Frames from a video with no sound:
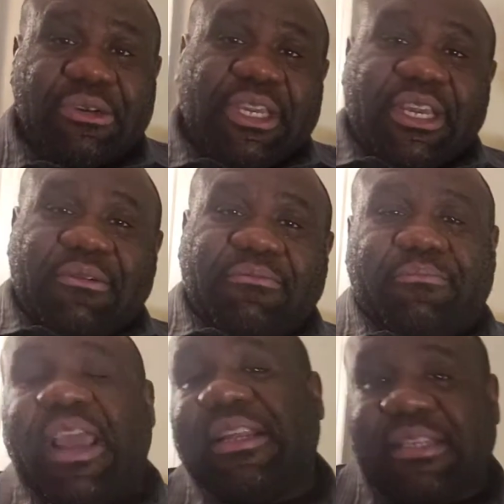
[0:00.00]
you get a
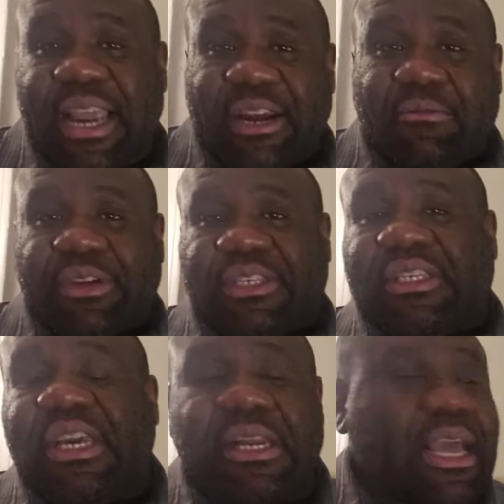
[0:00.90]
maintain a
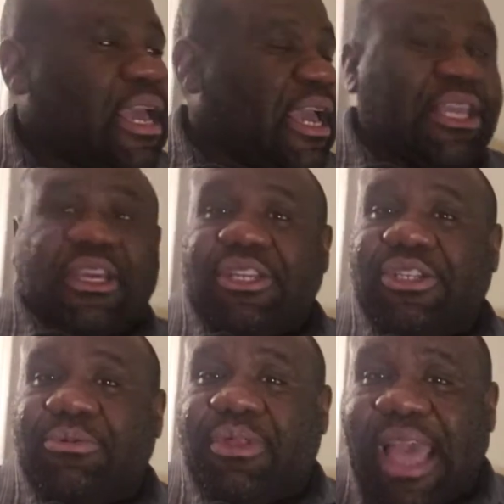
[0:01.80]
receipt, you can
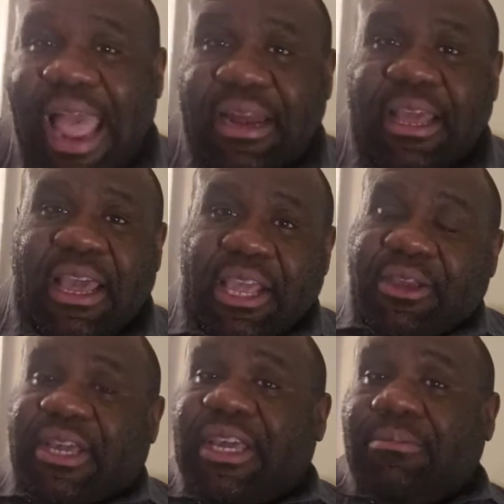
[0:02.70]
do that. You
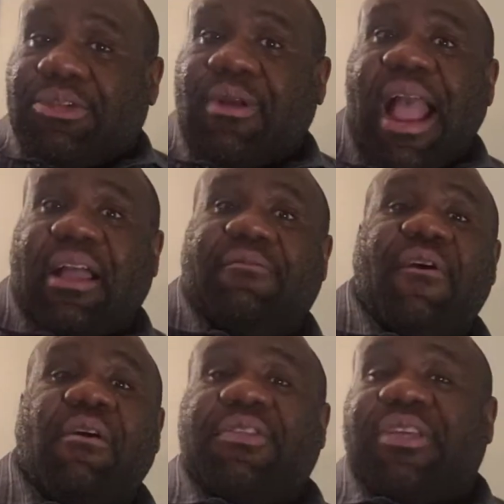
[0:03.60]
can keep track of
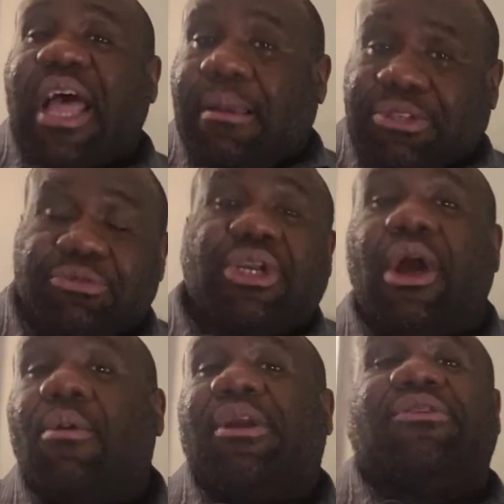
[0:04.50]
all the times you
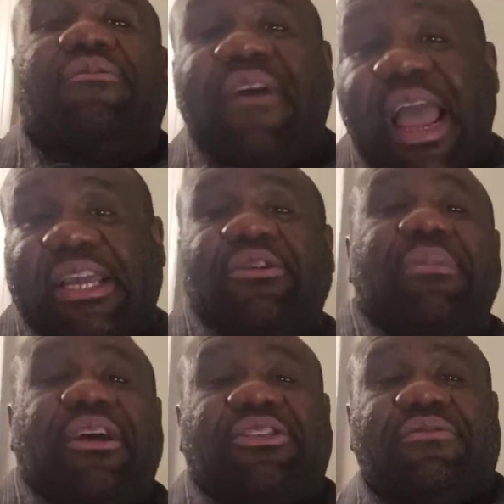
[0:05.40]
go and you
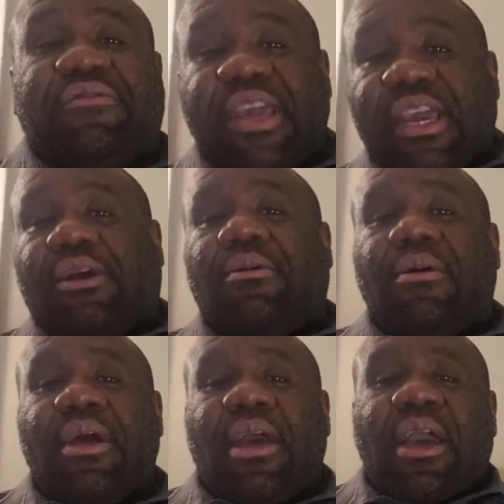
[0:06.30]
vacuum out your
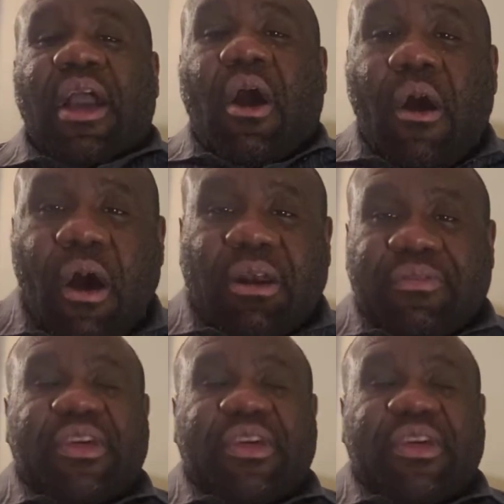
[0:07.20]
vehicle. All of